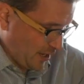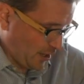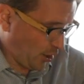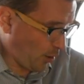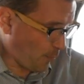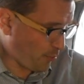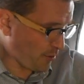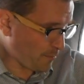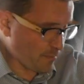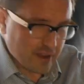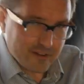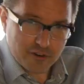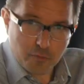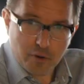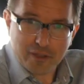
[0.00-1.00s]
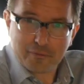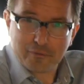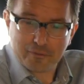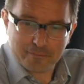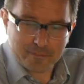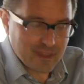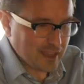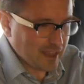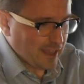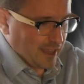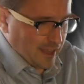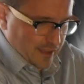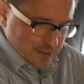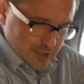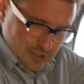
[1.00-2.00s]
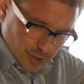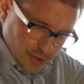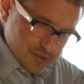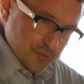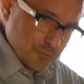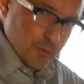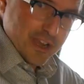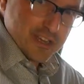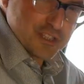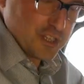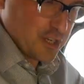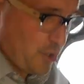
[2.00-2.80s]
a hot point microwave. There's lots of ways to